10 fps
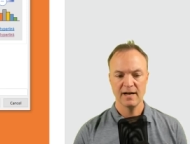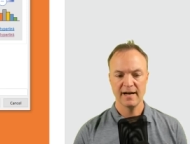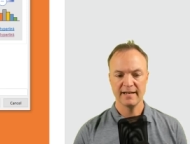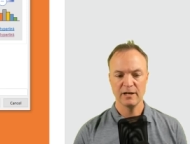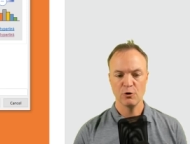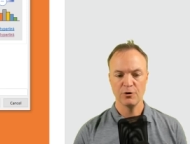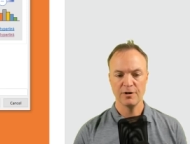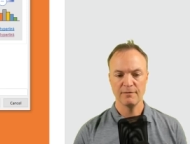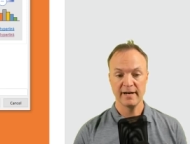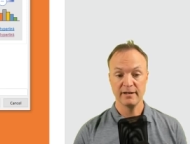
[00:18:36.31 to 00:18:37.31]
I
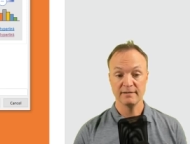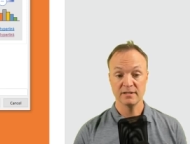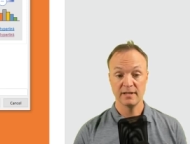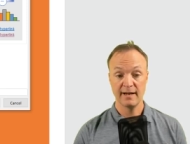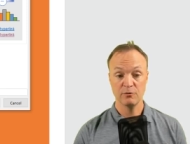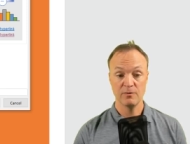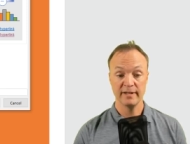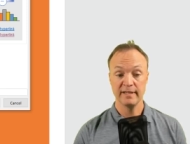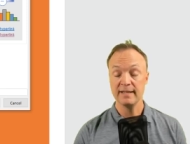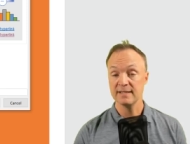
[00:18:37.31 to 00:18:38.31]
could select
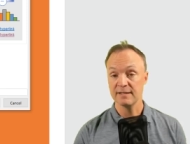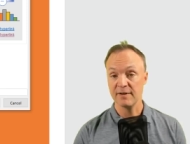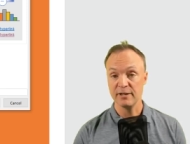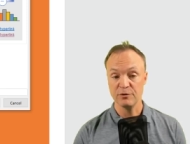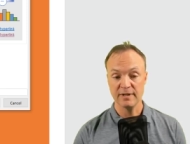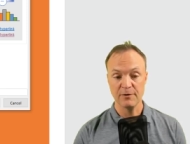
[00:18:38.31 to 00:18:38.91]
one of these if I knew